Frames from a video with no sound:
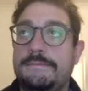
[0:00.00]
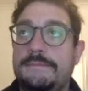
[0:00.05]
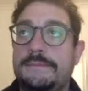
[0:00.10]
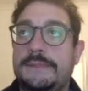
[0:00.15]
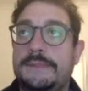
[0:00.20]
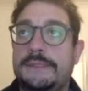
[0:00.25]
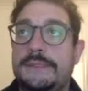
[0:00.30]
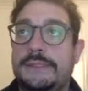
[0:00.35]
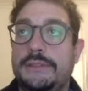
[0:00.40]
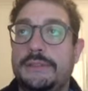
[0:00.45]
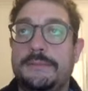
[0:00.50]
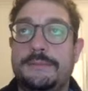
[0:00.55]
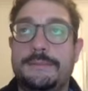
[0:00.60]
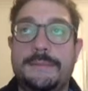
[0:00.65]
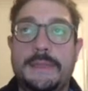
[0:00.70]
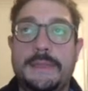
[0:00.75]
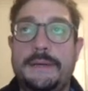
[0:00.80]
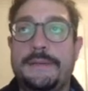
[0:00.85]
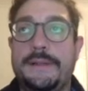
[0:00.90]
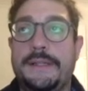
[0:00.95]
So
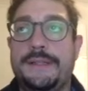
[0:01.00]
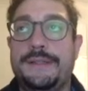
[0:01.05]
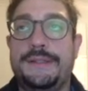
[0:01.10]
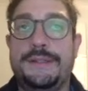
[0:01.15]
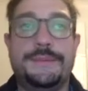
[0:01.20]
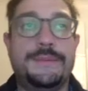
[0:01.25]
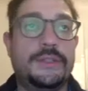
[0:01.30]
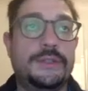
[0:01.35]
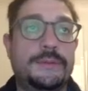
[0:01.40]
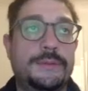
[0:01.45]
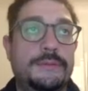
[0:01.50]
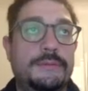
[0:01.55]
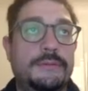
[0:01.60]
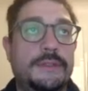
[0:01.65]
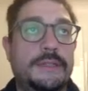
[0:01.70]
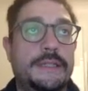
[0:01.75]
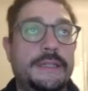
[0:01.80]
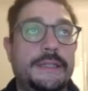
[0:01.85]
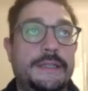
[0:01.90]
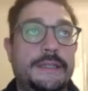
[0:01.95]
everything seems to be
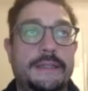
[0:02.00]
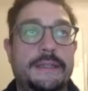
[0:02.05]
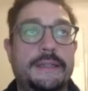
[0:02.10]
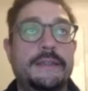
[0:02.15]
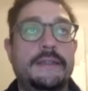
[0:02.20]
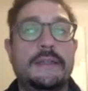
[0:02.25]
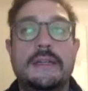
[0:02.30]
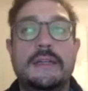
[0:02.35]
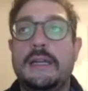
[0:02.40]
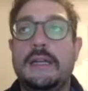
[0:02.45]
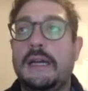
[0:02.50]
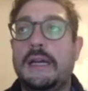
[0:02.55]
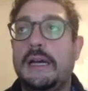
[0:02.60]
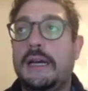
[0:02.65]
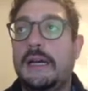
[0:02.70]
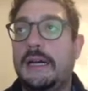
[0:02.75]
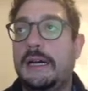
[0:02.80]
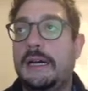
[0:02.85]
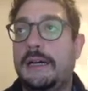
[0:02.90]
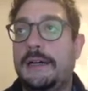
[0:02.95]
working here.
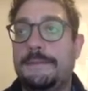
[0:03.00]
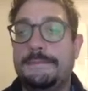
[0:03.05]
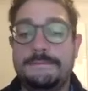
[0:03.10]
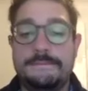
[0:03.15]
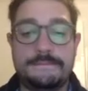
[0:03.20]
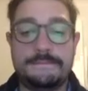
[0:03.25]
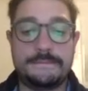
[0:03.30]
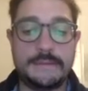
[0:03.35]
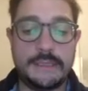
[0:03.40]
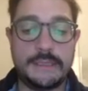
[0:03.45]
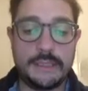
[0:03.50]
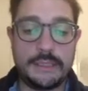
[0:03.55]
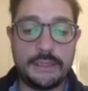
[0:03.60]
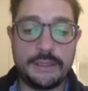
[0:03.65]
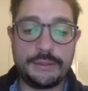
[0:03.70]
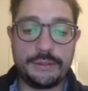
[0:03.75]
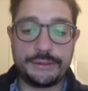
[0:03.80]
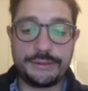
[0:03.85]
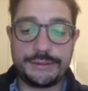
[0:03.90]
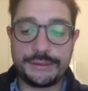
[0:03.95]
So
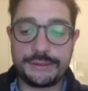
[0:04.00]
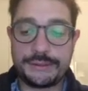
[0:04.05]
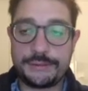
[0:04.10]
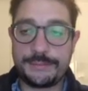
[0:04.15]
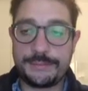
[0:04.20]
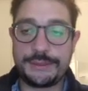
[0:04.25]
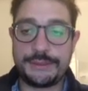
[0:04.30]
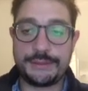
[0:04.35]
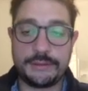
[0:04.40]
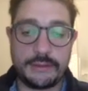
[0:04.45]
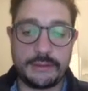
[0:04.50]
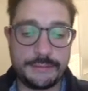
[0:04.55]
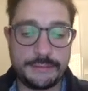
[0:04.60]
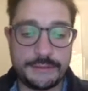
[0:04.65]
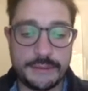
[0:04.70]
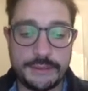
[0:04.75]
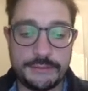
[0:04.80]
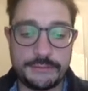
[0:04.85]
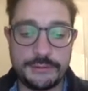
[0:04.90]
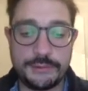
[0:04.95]
just to be sure, I'm going to
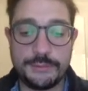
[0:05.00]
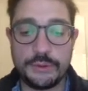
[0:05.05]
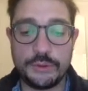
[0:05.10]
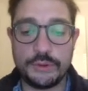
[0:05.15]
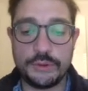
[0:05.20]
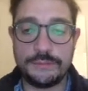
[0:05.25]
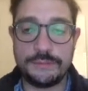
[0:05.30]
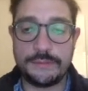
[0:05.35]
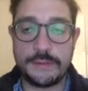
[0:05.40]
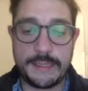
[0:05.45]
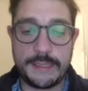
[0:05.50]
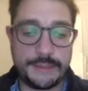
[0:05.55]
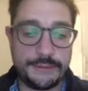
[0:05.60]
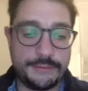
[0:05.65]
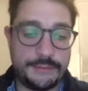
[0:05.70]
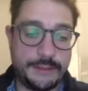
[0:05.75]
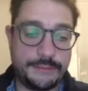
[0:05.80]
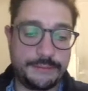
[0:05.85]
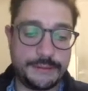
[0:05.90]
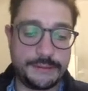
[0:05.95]
remove any
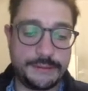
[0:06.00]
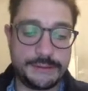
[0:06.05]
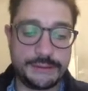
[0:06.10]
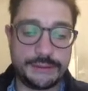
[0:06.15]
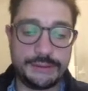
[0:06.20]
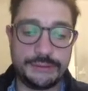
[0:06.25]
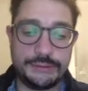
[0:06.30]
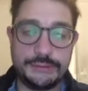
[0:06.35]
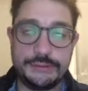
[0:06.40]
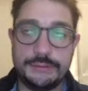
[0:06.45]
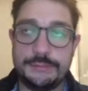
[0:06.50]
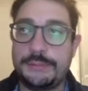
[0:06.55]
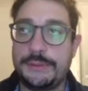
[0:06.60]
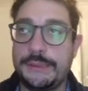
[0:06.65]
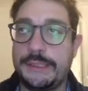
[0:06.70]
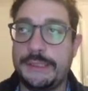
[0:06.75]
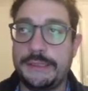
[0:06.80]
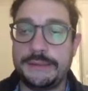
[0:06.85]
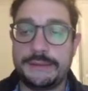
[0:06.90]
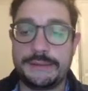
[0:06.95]
reference to
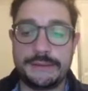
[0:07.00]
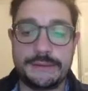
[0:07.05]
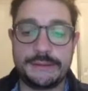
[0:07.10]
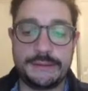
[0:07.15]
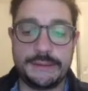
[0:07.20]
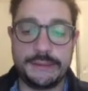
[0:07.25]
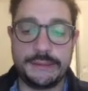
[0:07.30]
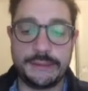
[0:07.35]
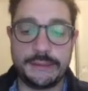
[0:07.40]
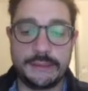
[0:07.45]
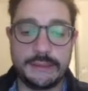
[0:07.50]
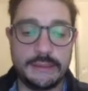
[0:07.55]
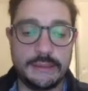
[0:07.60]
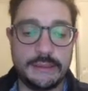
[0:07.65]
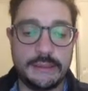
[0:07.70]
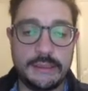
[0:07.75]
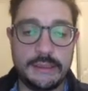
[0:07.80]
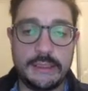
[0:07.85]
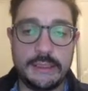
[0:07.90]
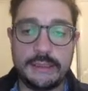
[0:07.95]
pre-existing
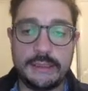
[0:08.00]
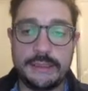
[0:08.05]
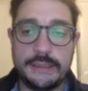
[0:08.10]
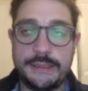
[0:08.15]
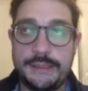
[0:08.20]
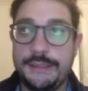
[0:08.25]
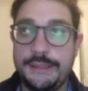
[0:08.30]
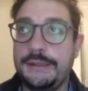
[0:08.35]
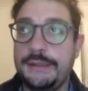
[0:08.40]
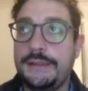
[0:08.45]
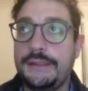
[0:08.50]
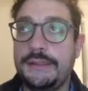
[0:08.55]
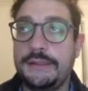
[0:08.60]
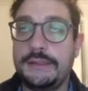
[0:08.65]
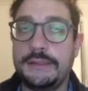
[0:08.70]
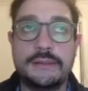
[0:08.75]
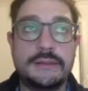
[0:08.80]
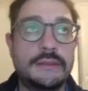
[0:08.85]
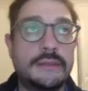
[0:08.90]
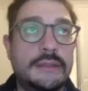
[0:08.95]
Git.
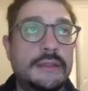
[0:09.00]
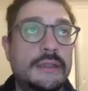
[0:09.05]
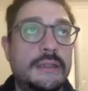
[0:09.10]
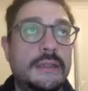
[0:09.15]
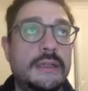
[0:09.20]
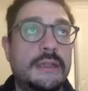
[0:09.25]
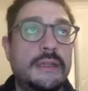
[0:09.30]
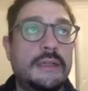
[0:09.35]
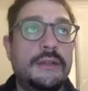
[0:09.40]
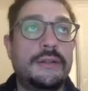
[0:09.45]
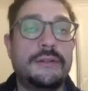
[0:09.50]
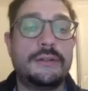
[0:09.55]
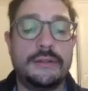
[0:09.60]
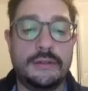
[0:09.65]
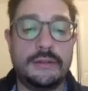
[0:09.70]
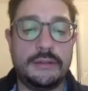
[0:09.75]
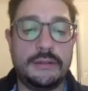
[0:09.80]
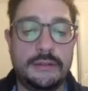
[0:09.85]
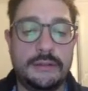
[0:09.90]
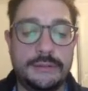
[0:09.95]
So
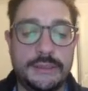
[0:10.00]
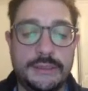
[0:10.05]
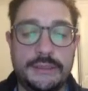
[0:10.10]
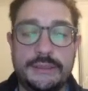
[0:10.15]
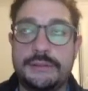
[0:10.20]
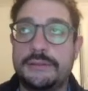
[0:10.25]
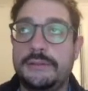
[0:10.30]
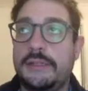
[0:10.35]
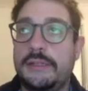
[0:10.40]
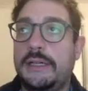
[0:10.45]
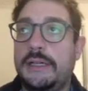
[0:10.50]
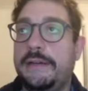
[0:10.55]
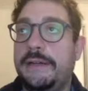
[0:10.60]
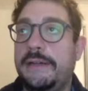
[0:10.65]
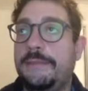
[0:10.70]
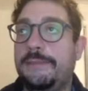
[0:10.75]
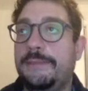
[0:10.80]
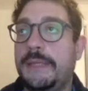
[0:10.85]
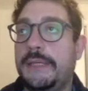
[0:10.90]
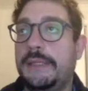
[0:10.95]
I'm going to do
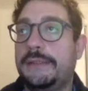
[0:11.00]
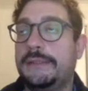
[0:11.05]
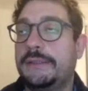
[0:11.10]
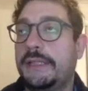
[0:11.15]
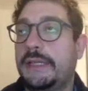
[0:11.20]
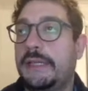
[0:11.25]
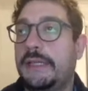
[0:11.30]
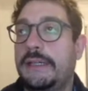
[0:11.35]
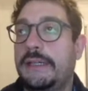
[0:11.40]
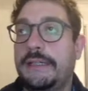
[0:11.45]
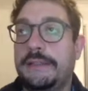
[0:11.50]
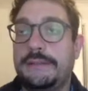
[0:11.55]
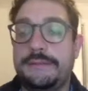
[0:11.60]
rm-rf.git.